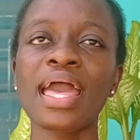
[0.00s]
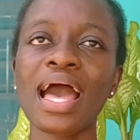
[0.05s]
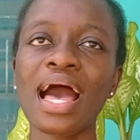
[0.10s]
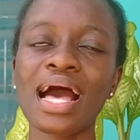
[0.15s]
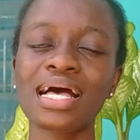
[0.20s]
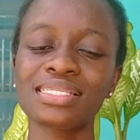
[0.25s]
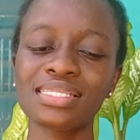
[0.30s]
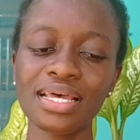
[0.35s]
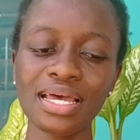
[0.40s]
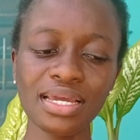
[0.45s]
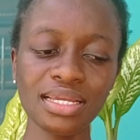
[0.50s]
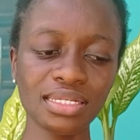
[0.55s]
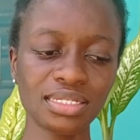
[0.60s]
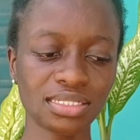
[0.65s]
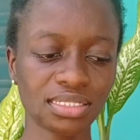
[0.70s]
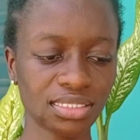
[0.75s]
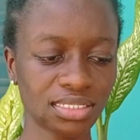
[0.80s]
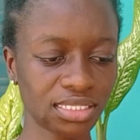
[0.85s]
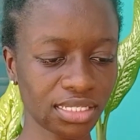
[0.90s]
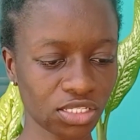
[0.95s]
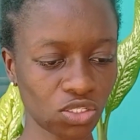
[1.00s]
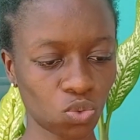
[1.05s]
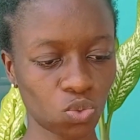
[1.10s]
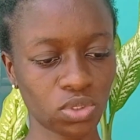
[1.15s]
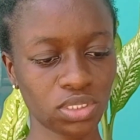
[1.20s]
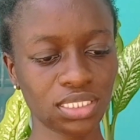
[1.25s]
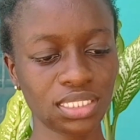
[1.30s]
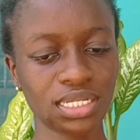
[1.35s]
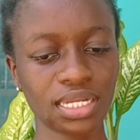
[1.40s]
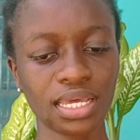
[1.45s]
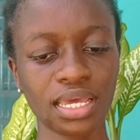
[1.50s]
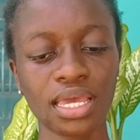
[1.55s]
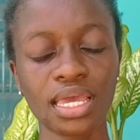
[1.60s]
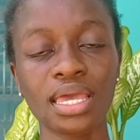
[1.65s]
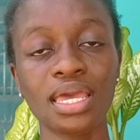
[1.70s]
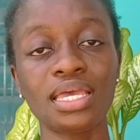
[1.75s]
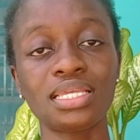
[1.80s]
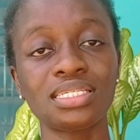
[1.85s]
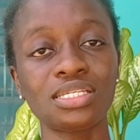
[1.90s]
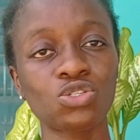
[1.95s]
aside just washing the hair
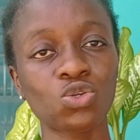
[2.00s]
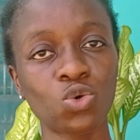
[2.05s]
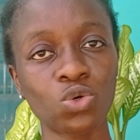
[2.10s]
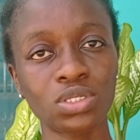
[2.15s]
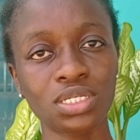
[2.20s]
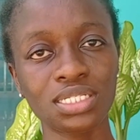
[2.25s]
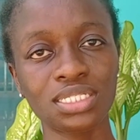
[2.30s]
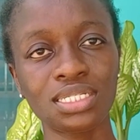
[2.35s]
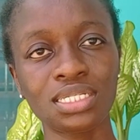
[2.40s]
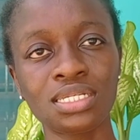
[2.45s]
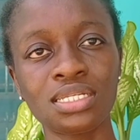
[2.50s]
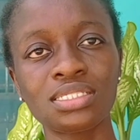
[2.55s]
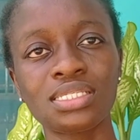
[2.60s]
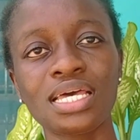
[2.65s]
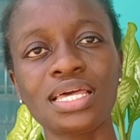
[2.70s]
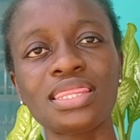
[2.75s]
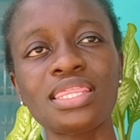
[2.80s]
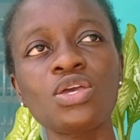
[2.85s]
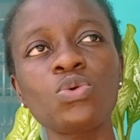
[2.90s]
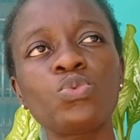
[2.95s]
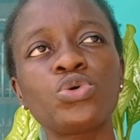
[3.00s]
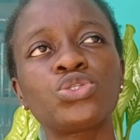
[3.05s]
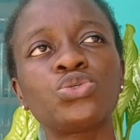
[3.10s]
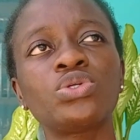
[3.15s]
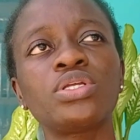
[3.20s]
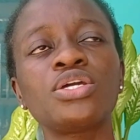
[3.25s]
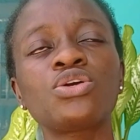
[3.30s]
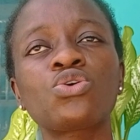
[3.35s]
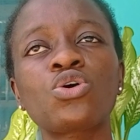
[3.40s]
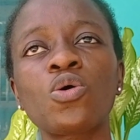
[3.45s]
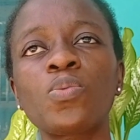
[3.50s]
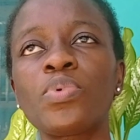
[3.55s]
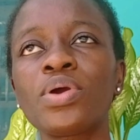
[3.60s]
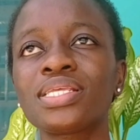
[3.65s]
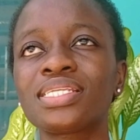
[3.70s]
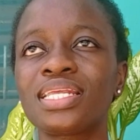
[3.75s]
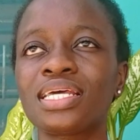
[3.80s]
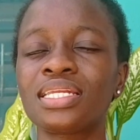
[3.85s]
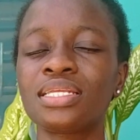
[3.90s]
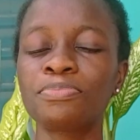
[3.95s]
and just conditioning it, I think we should incorporate
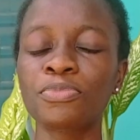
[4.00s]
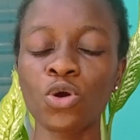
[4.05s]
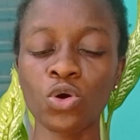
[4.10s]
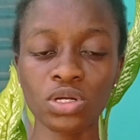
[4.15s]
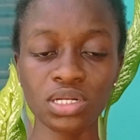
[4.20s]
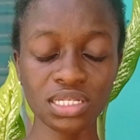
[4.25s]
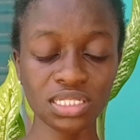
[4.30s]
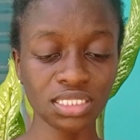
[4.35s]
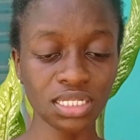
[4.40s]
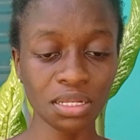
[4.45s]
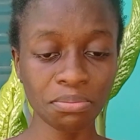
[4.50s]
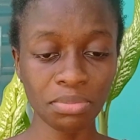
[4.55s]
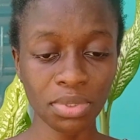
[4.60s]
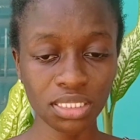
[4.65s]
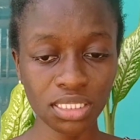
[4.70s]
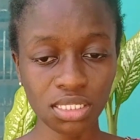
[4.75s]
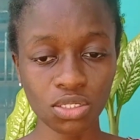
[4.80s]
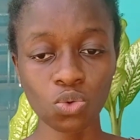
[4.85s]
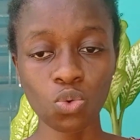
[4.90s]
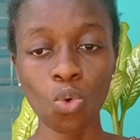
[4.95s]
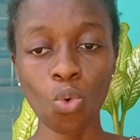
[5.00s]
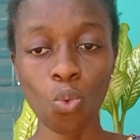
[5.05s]
the deep conditioning method,